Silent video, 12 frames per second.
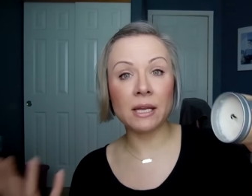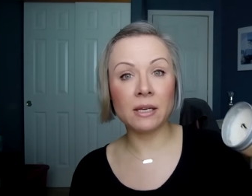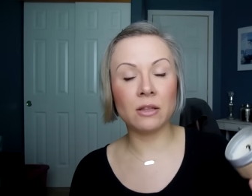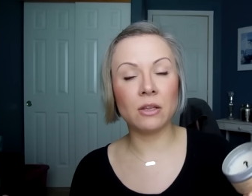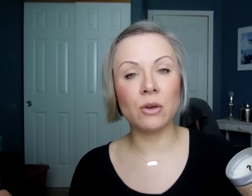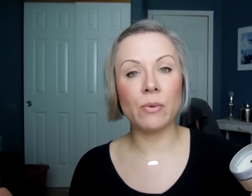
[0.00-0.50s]
made
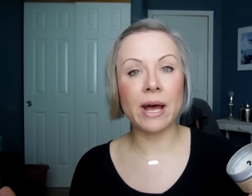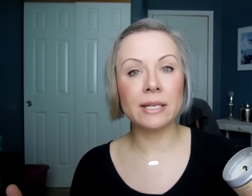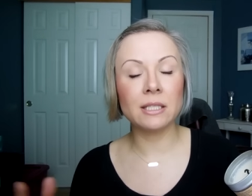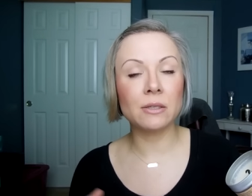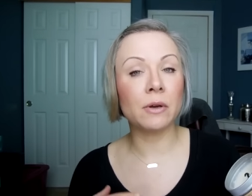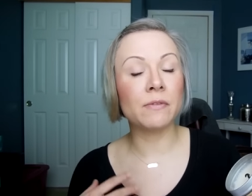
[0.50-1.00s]
in the
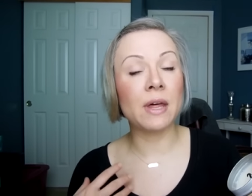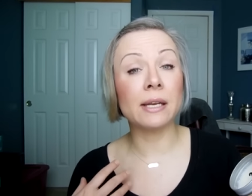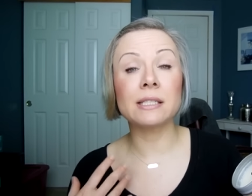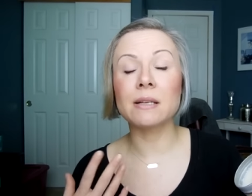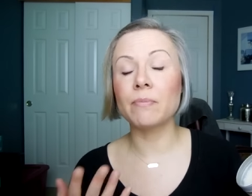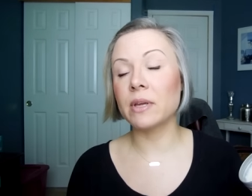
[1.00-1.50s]
US. So if that
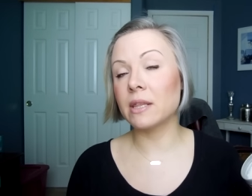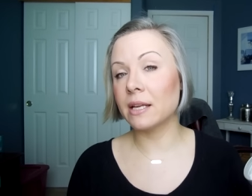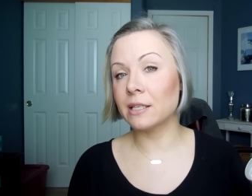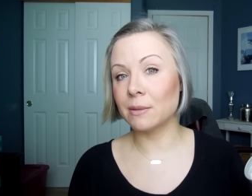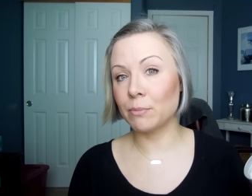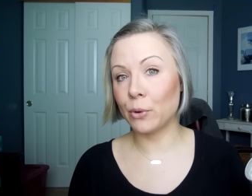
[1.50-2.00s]
is something
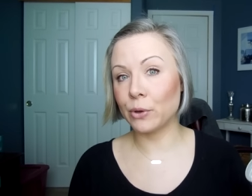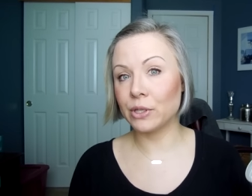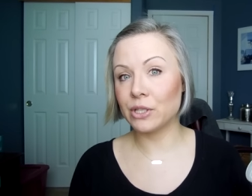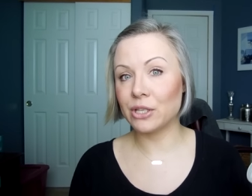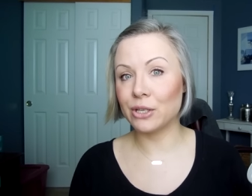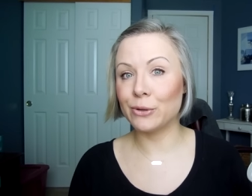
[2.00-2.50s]
that is
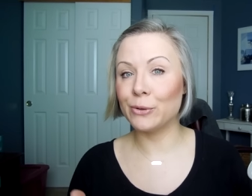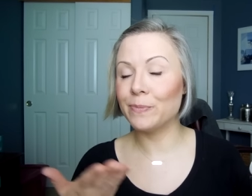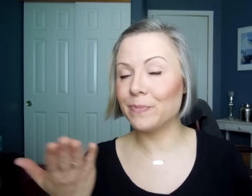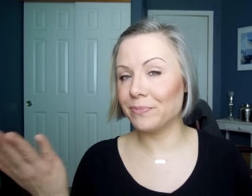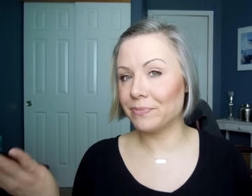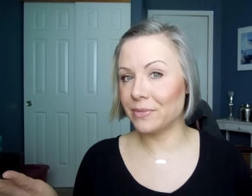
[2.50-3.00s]
important to you,
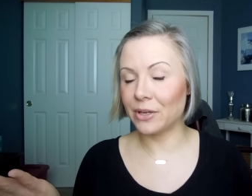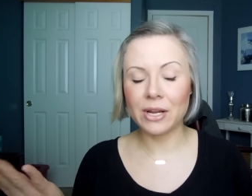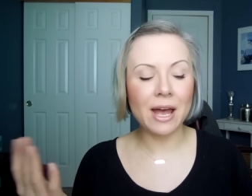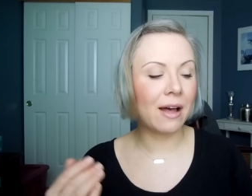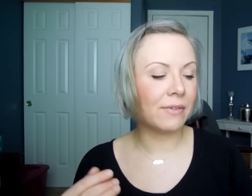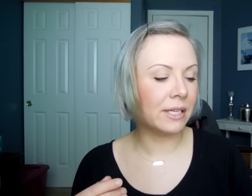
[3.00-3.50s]
there
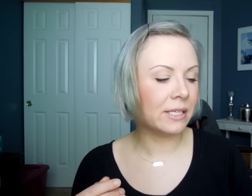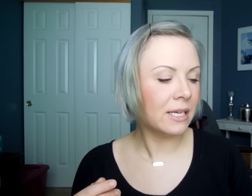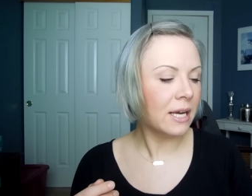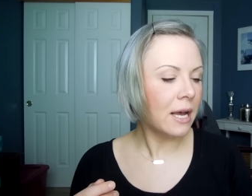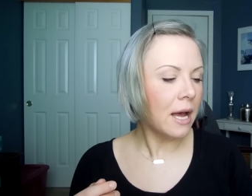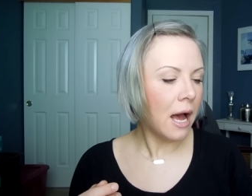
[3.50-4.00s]
you have it.
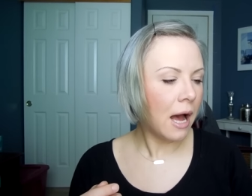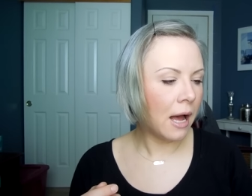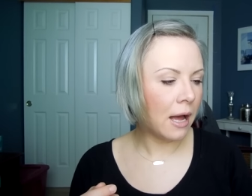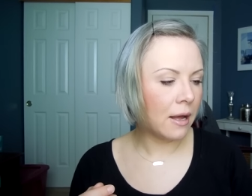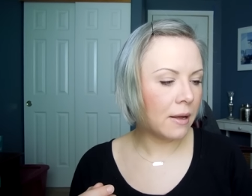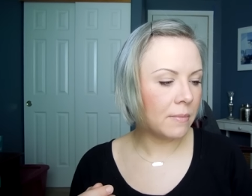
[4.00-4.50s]

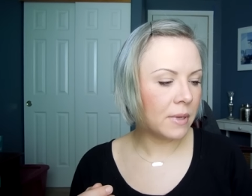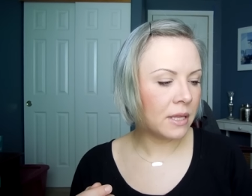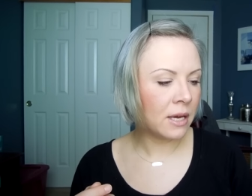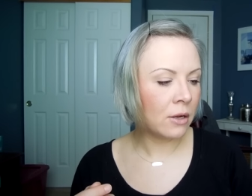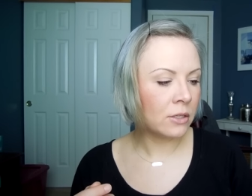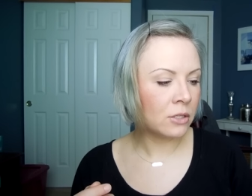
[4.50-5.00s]
Um,
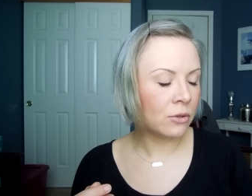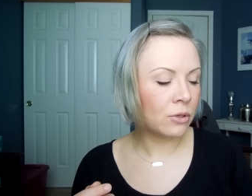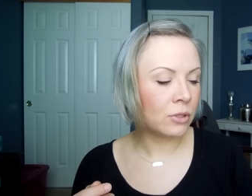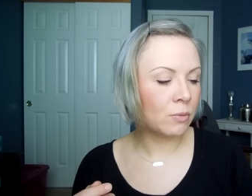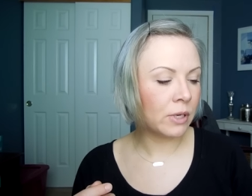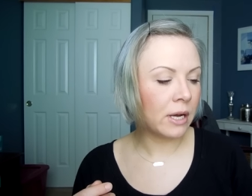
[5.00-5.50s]
they also
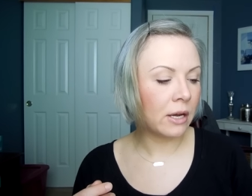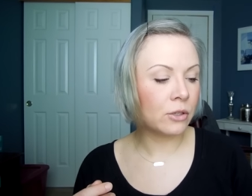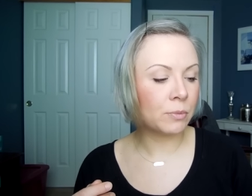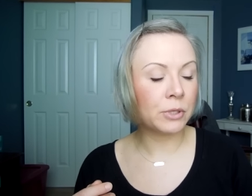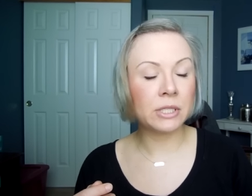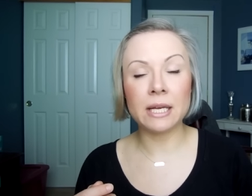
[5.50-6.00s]
use
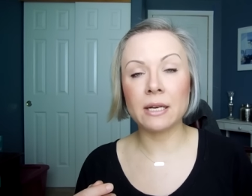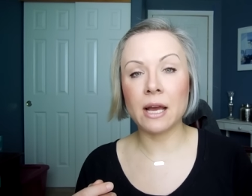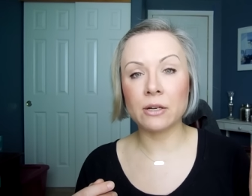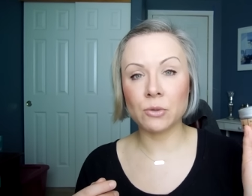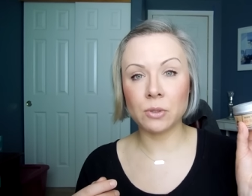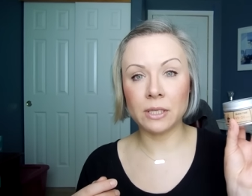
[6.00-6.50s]
100%
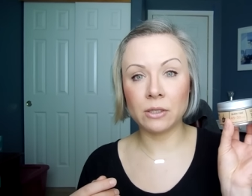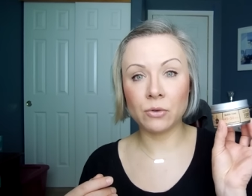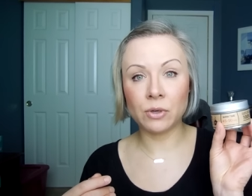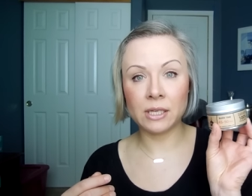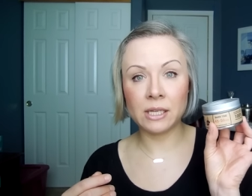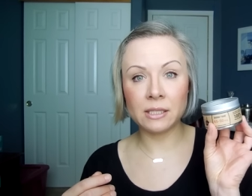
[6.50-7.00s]
natural
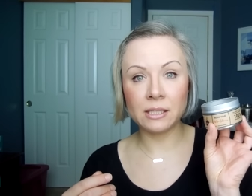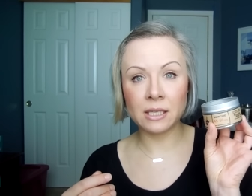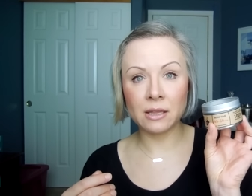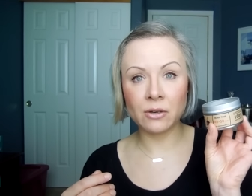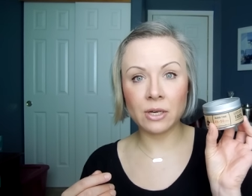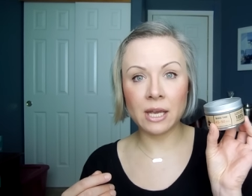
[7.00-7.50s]
ingredients
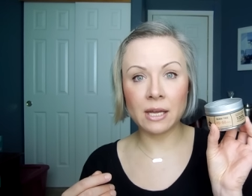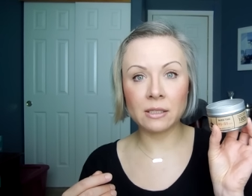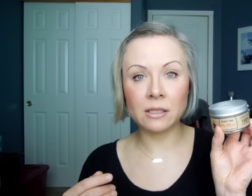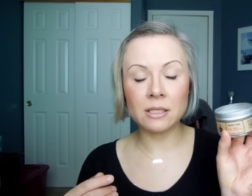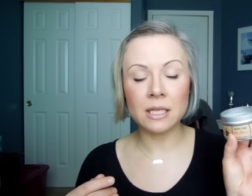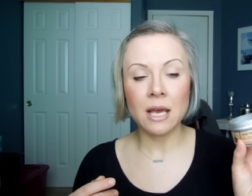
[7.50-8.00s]
in their
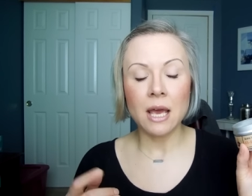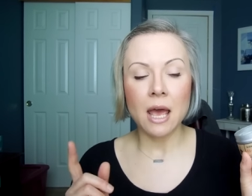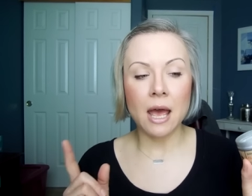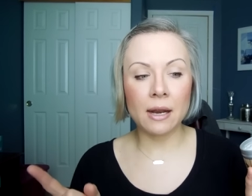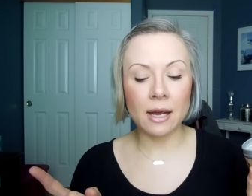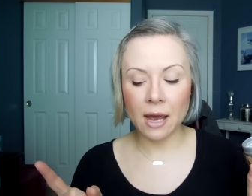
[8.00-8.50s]
candles.
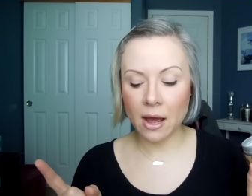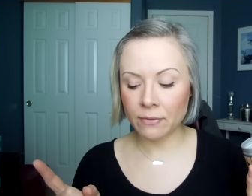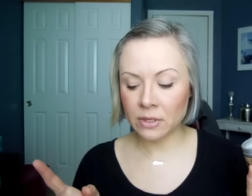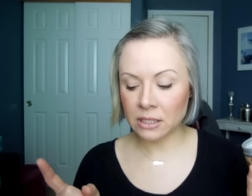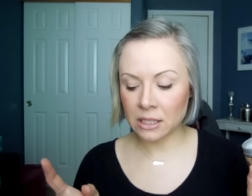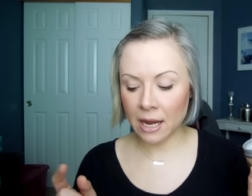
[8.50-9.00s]
And I
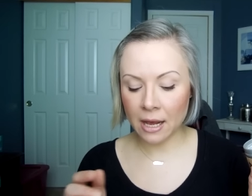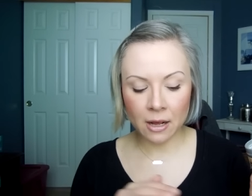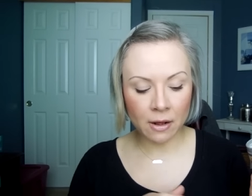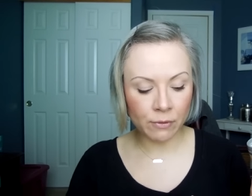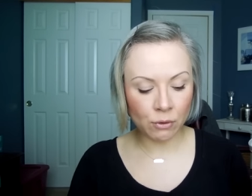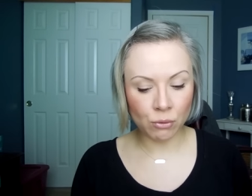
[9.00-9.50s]
have to
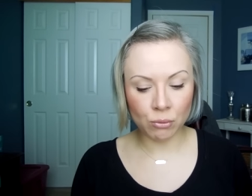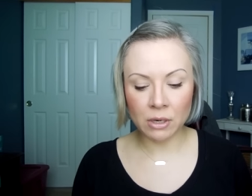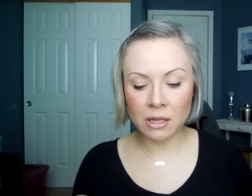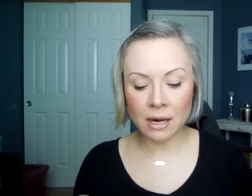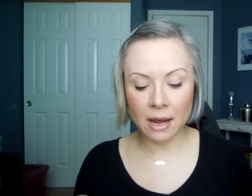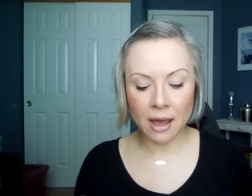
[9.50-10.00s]
say, of the
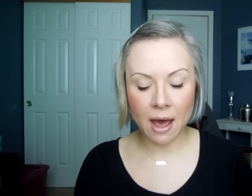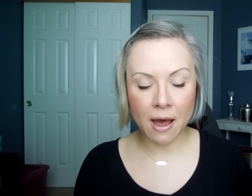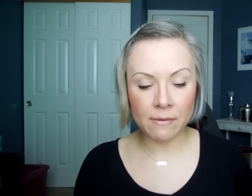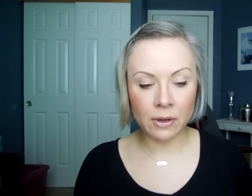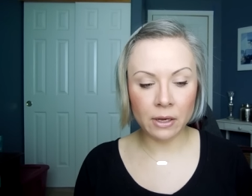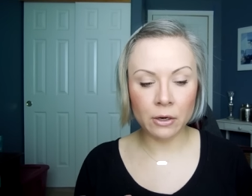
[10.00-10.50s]
three that I
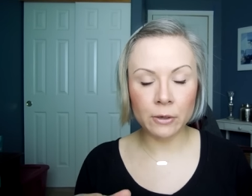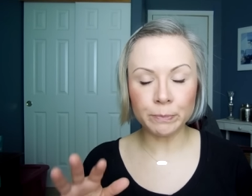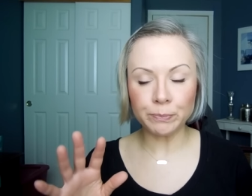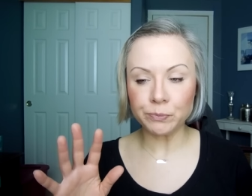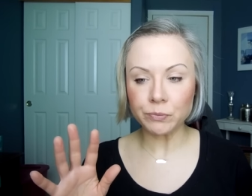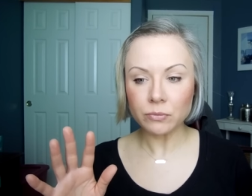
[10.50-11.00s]
have
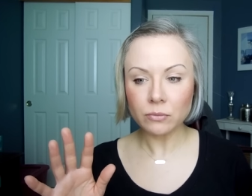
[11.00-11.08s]
here,